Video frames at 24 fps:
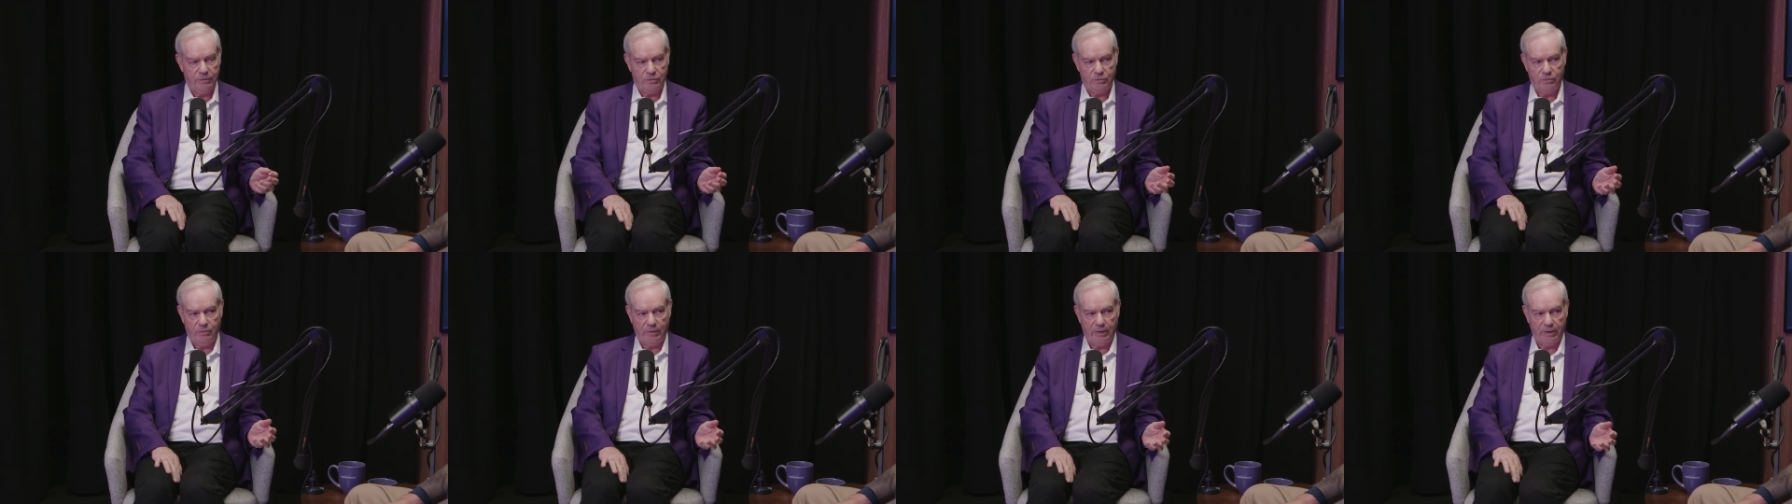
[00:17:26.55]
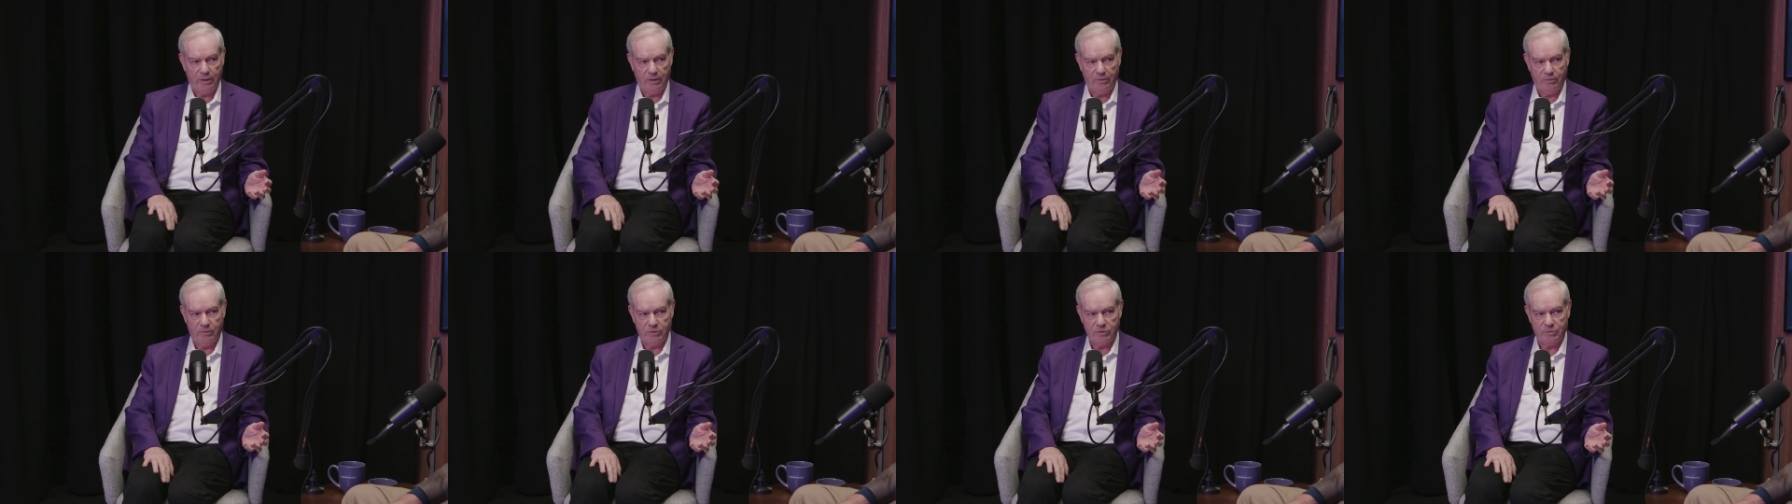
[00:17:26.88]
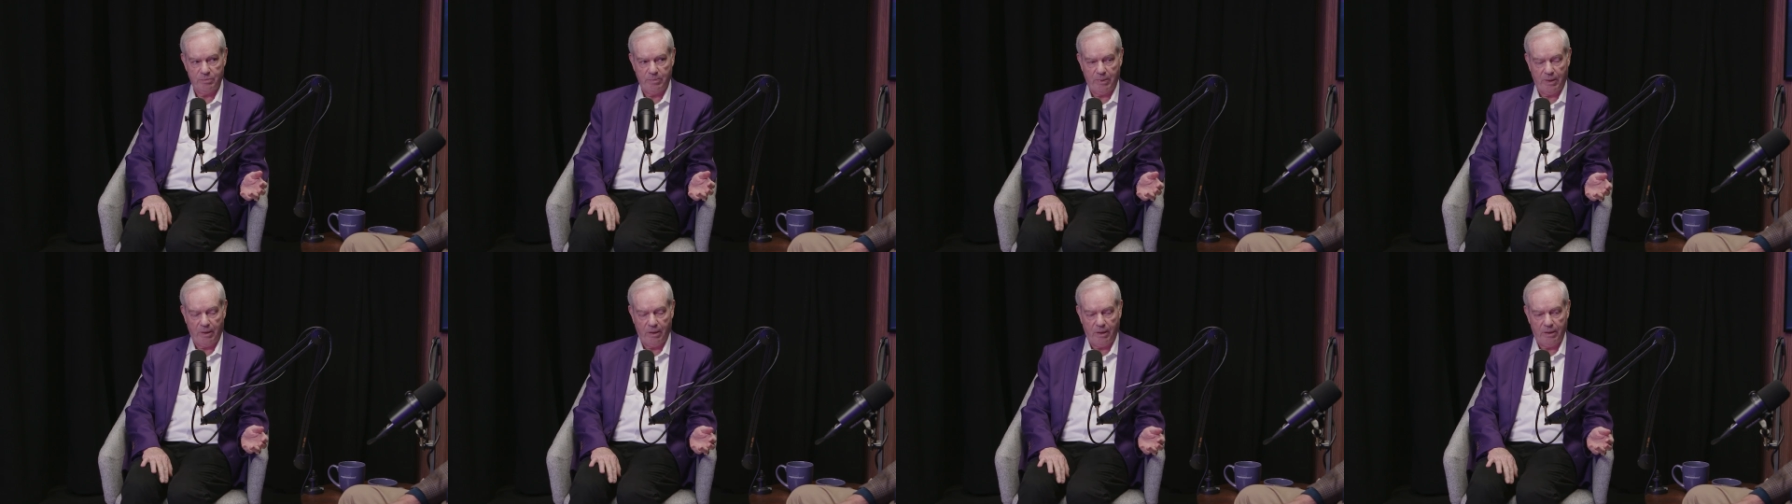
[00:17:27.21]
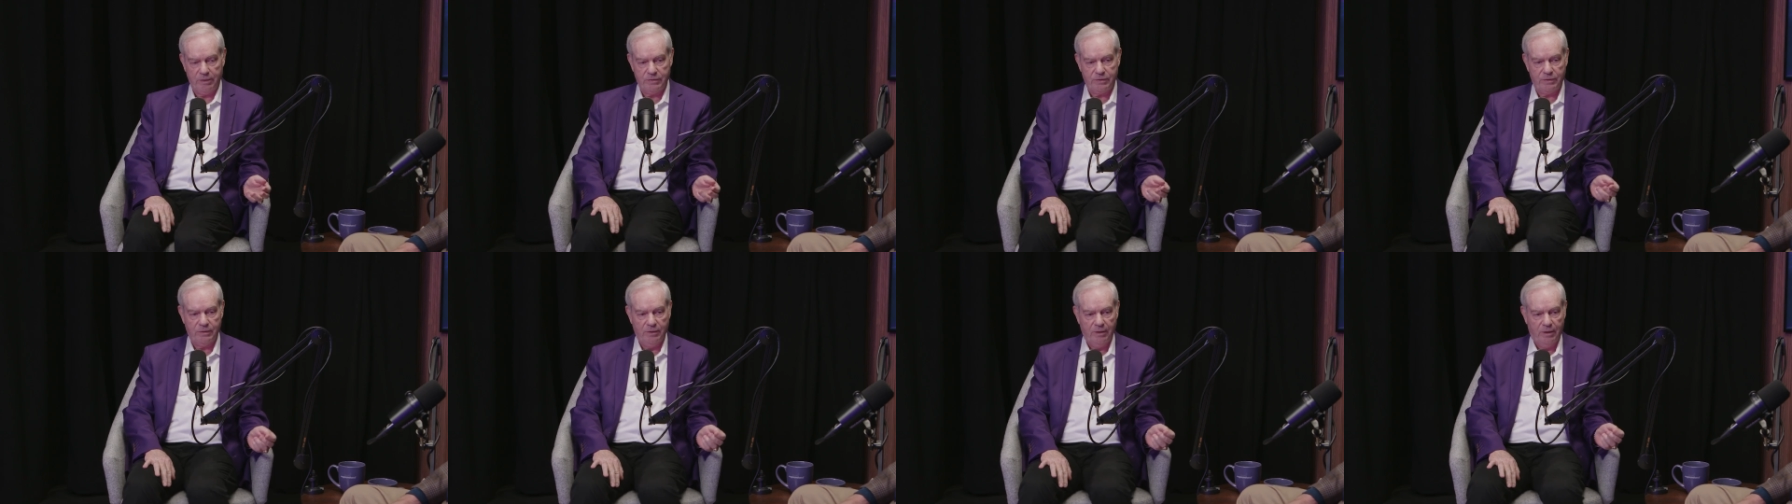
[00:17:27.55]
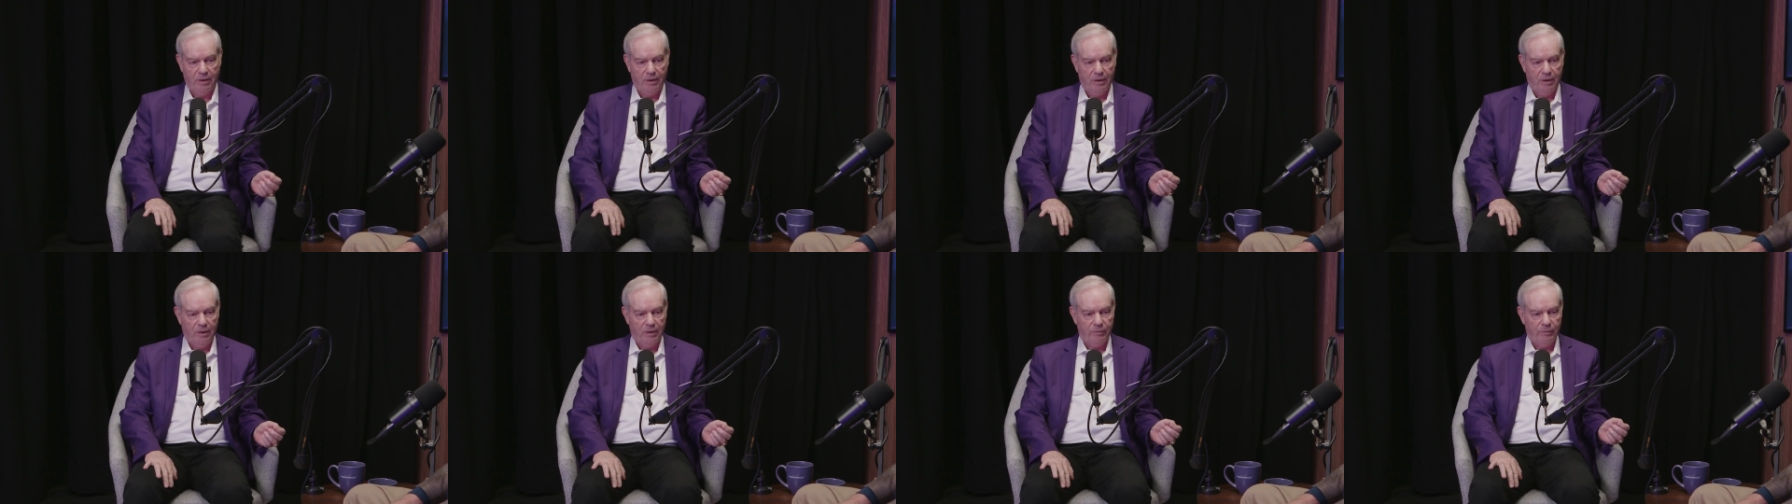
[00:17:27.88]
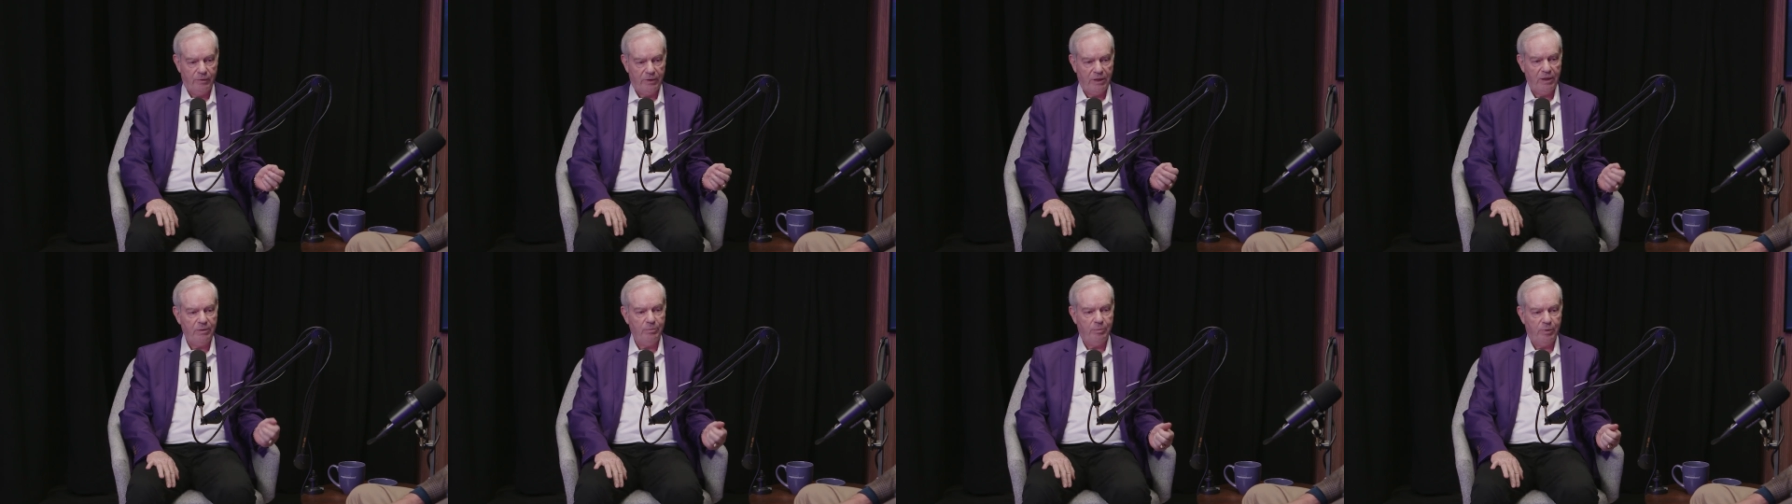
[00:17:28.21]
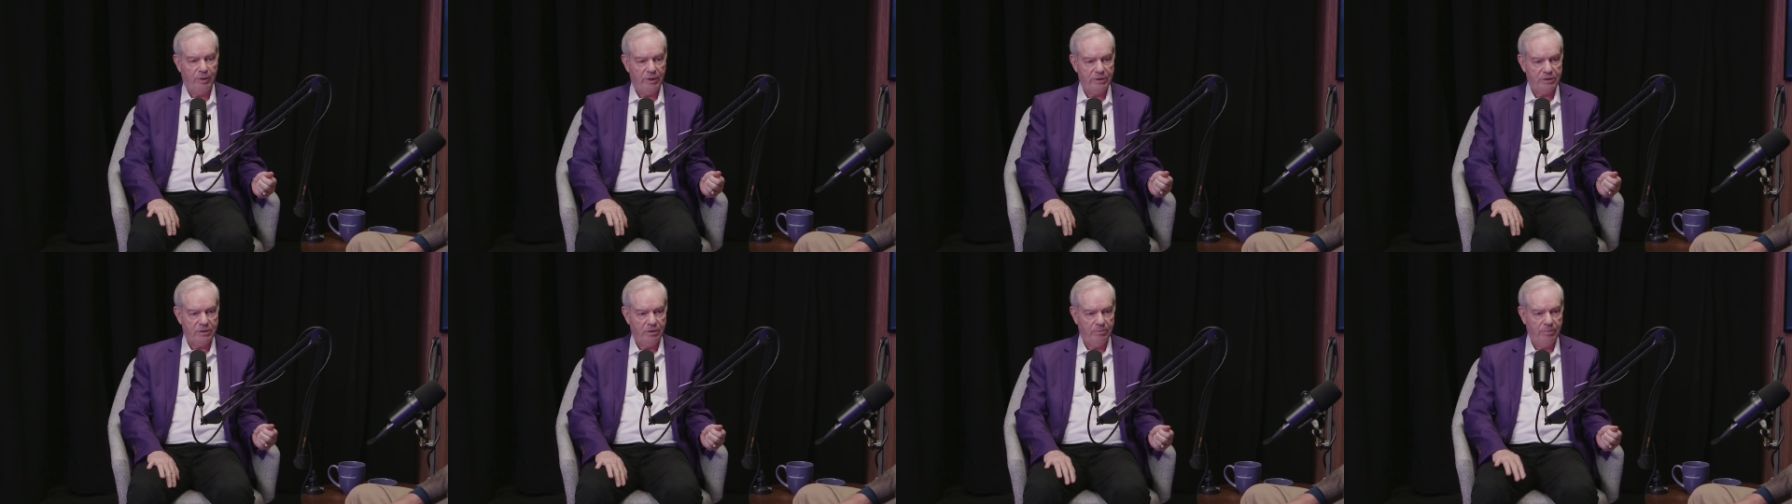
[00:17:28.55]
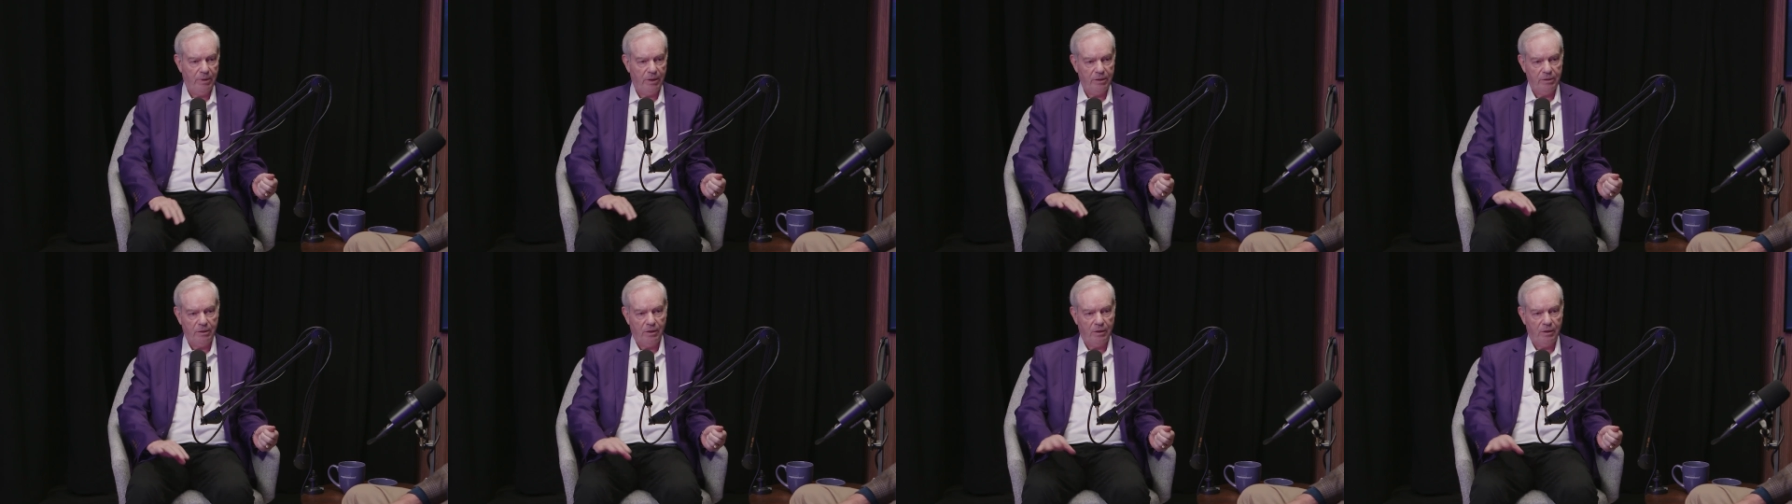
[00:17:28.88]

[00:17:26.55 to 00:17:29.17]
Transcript: READI Response, when they press the button,